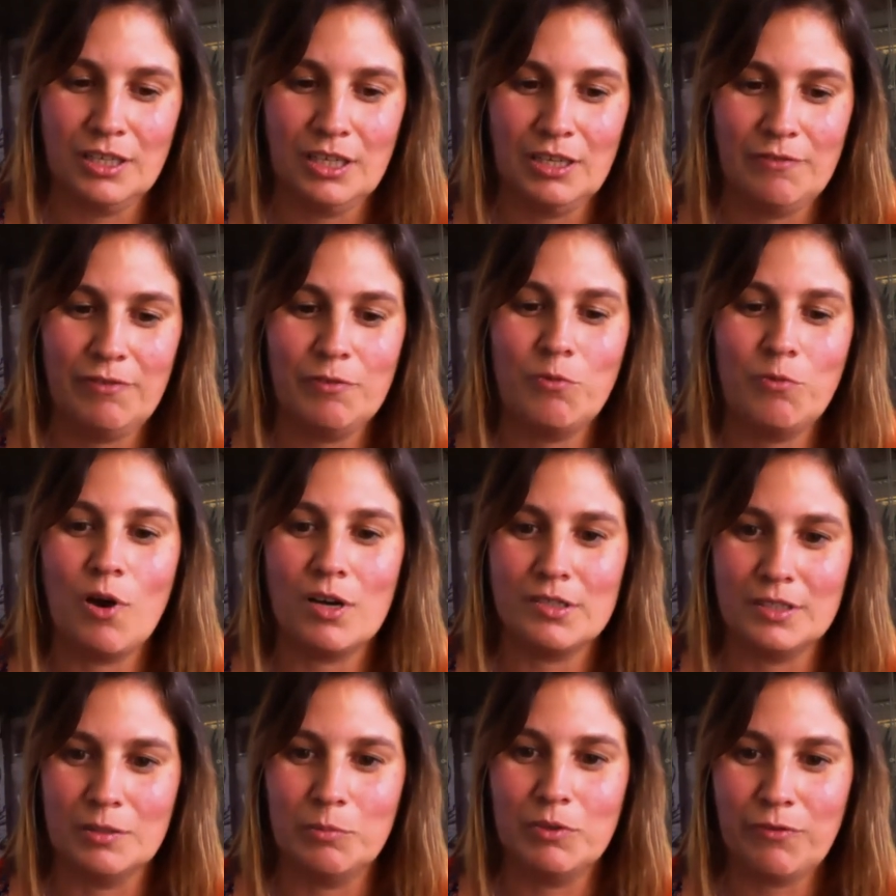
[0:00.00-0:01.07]
if it
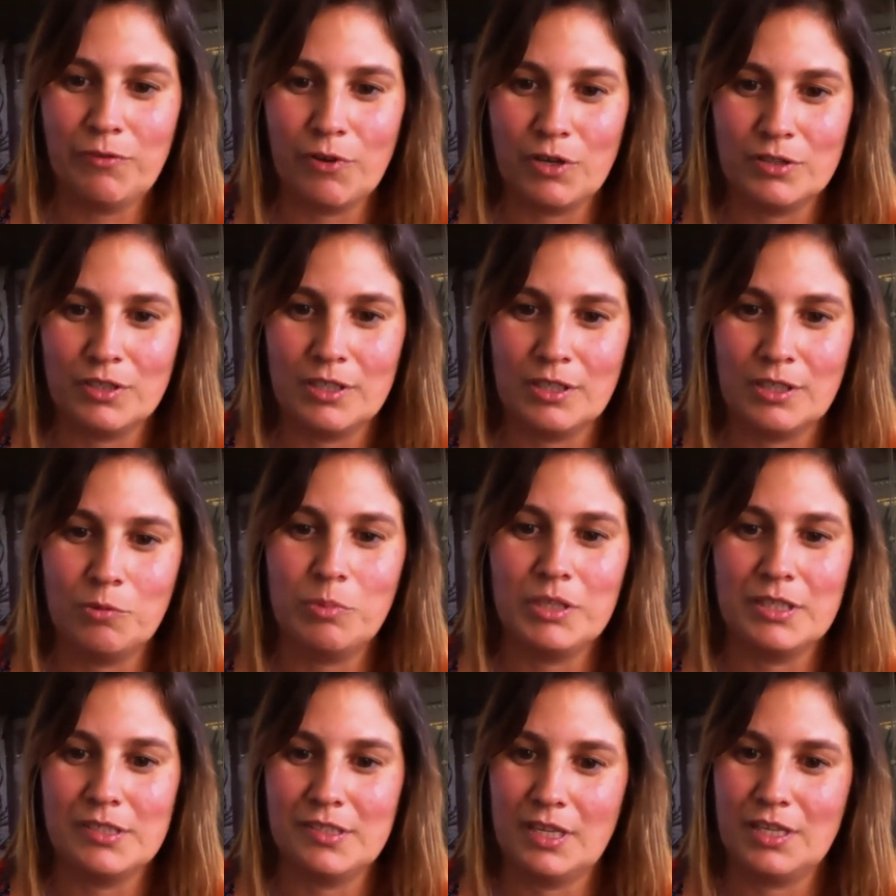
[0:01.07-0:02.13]
wasn't before the
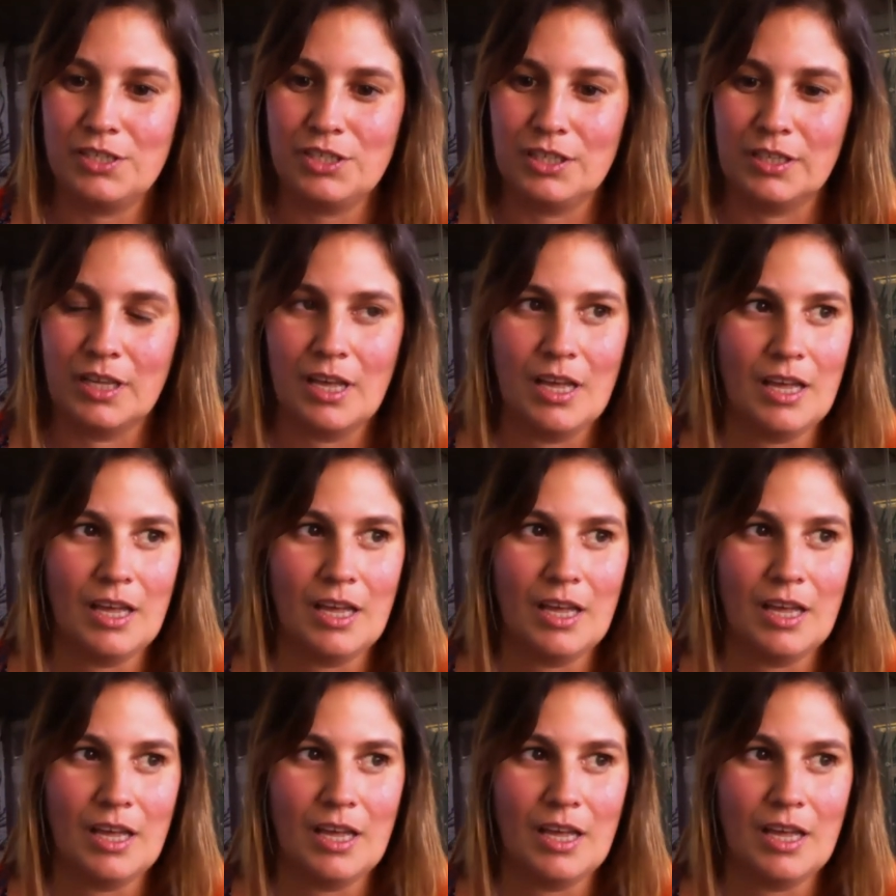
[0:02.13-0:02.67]
urbanization.